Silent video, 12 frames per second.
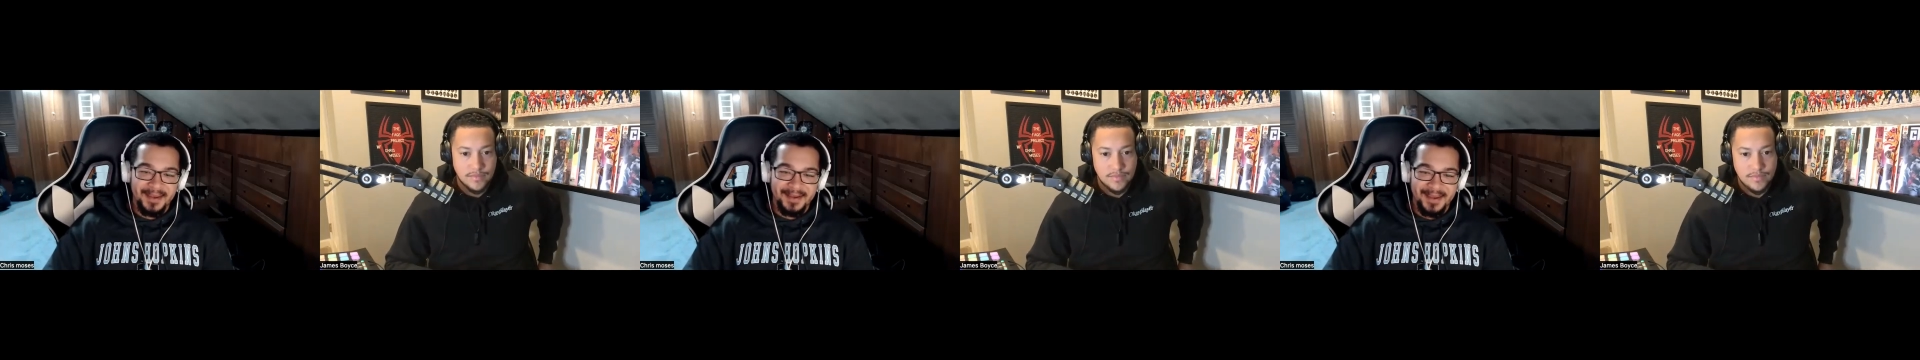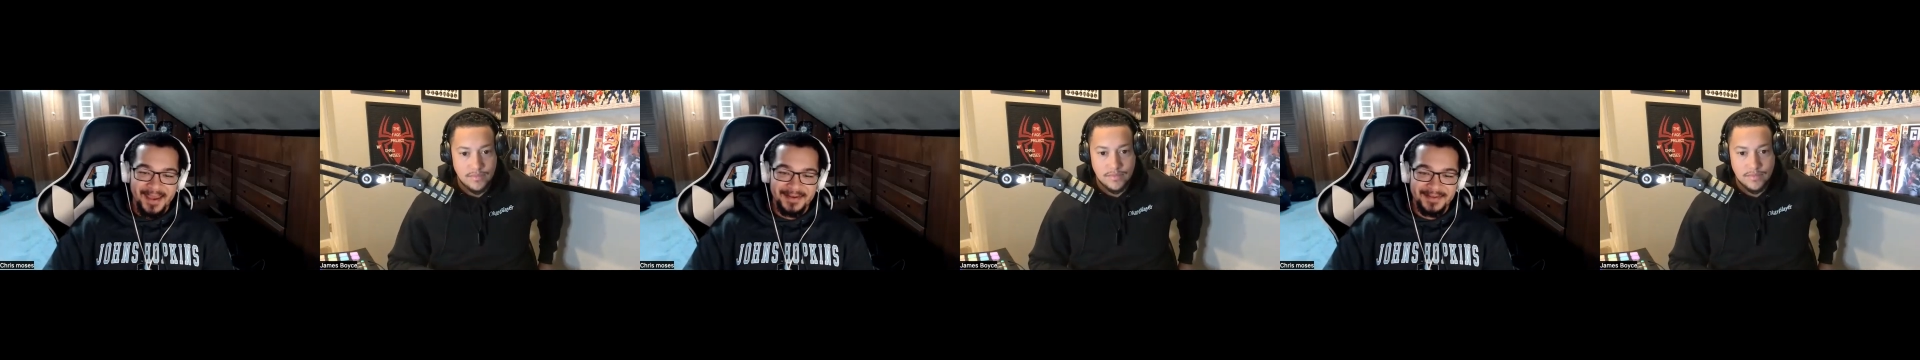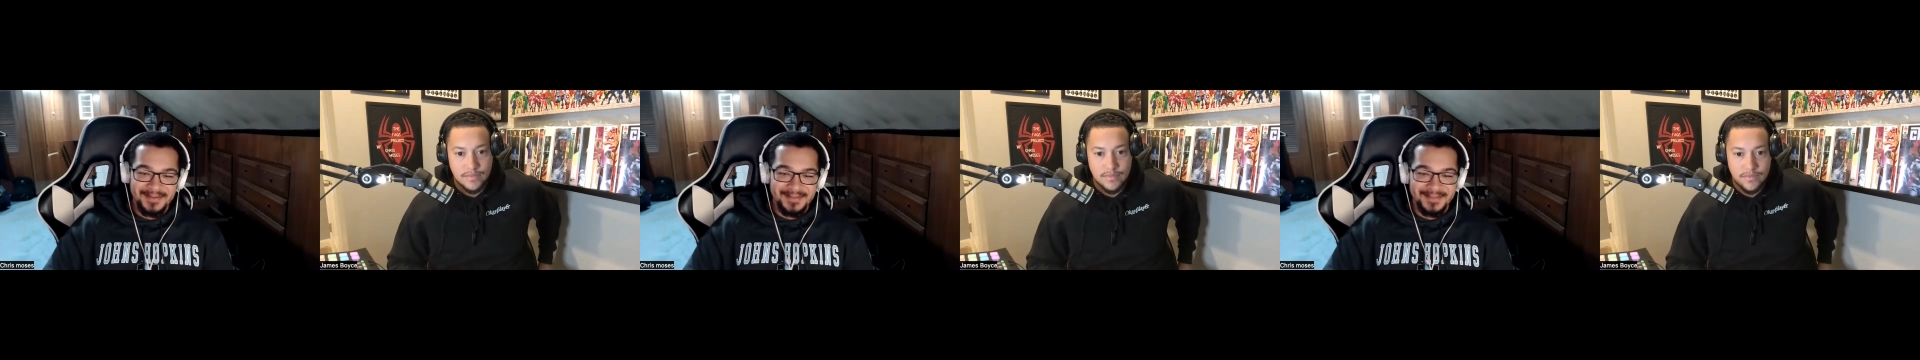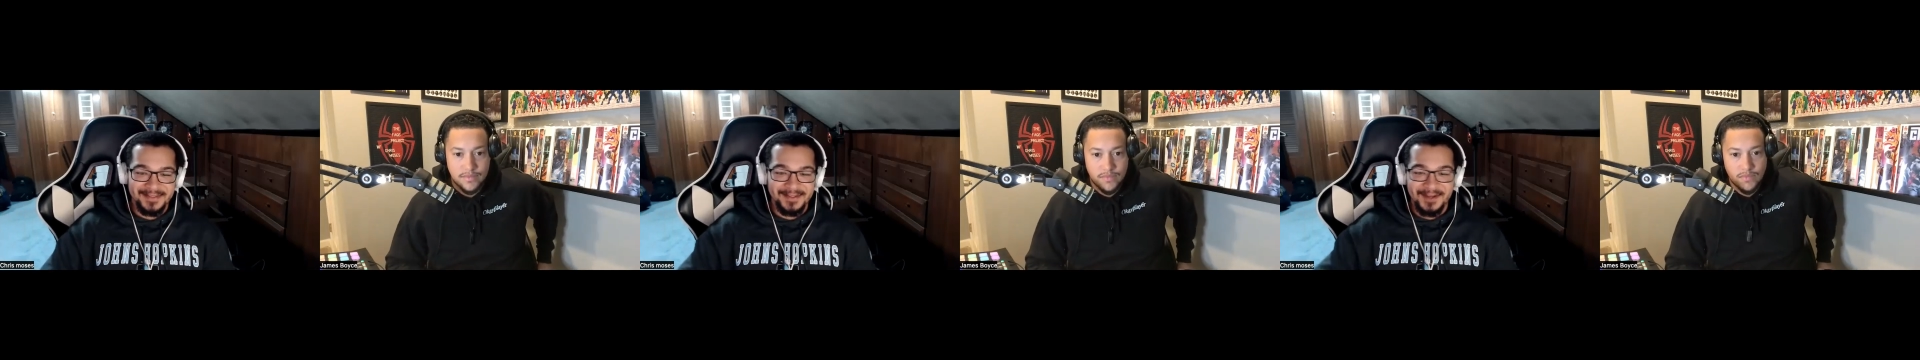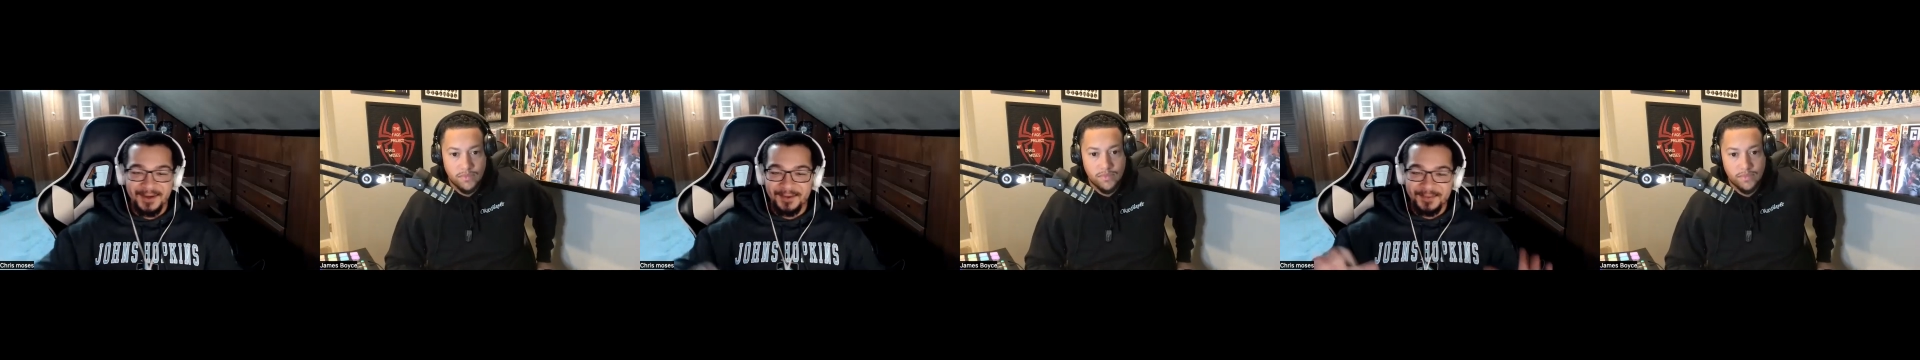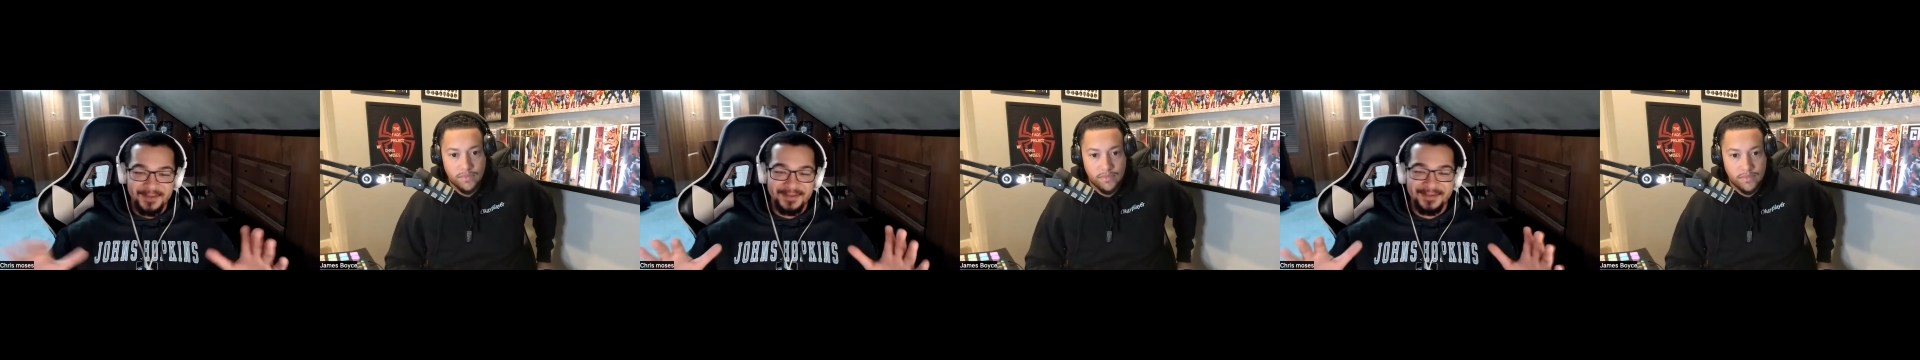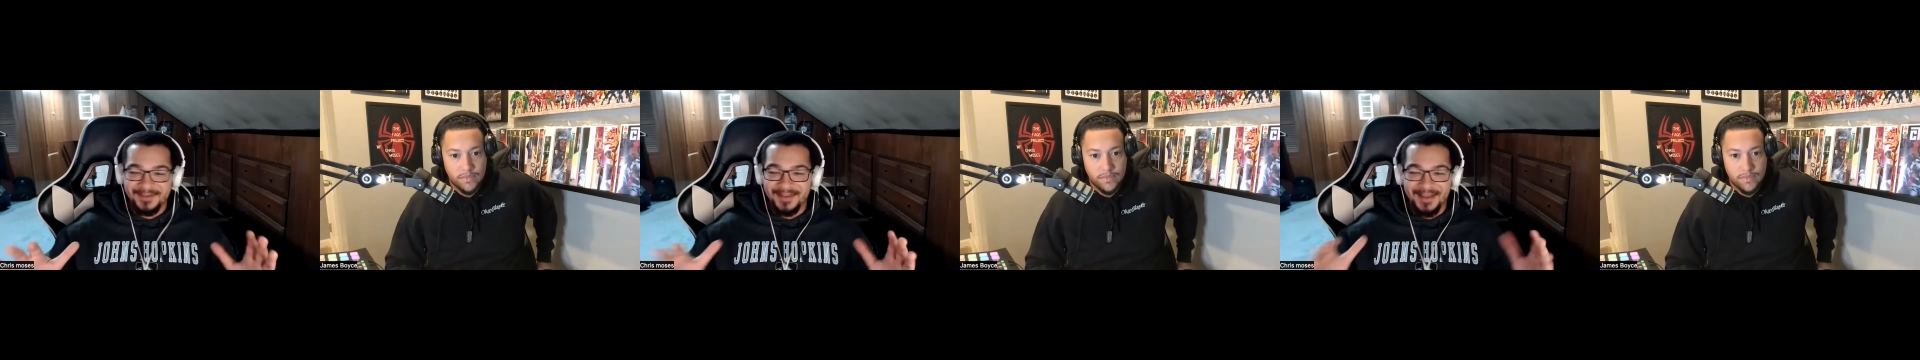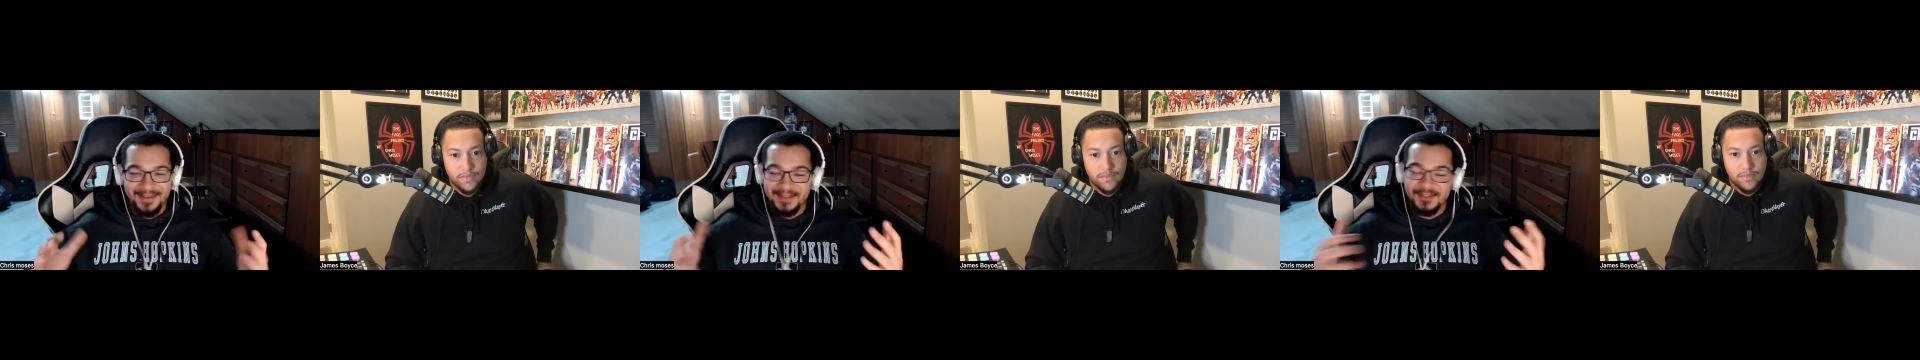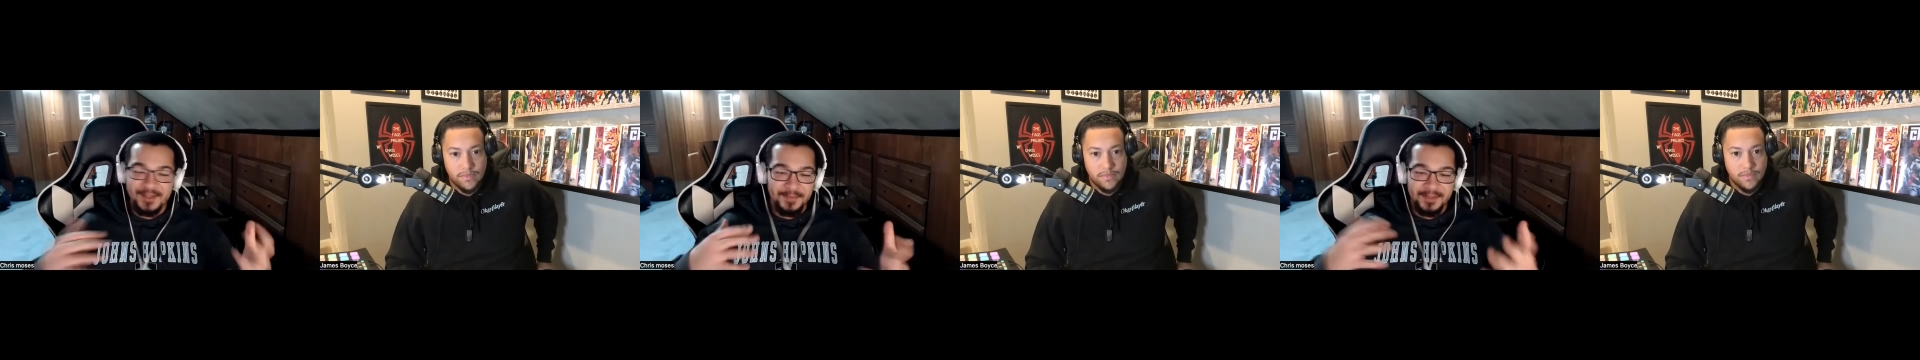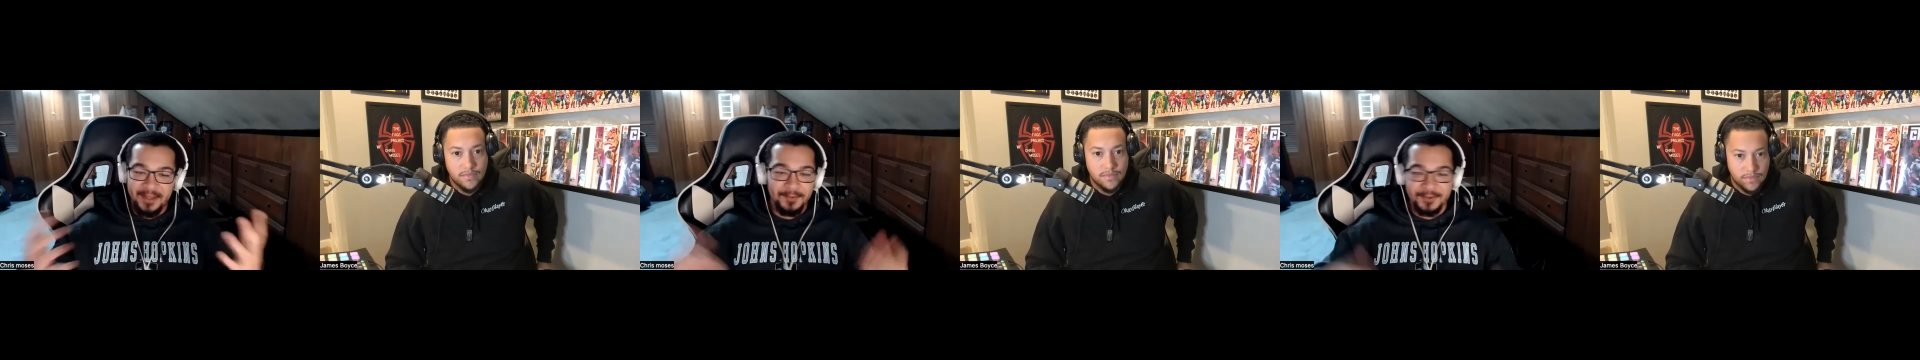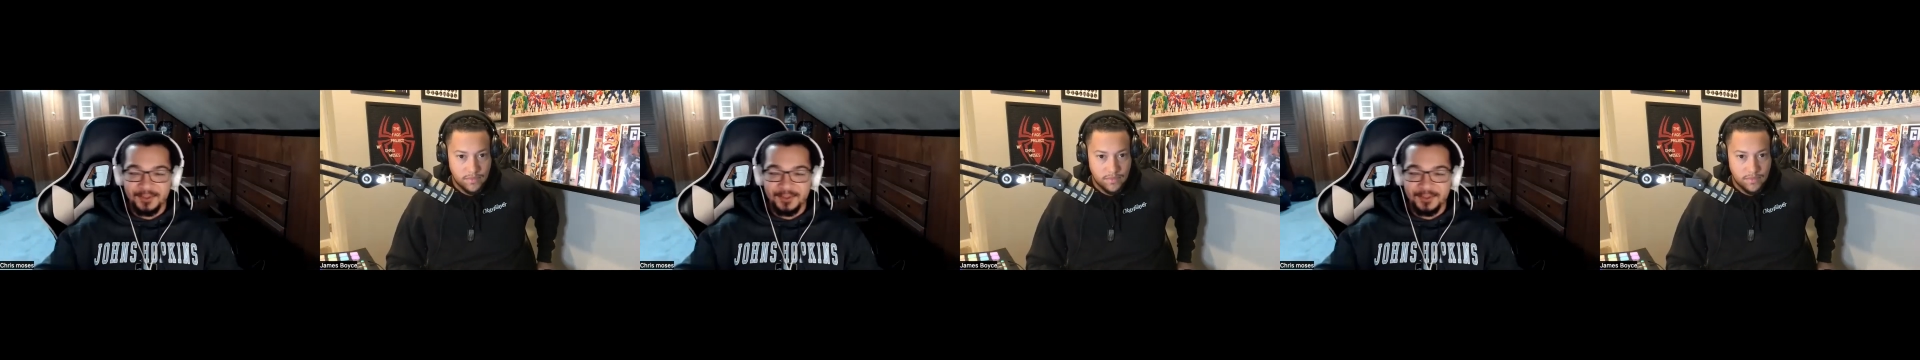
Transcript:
Speaker 1: and you know and that's something that we'll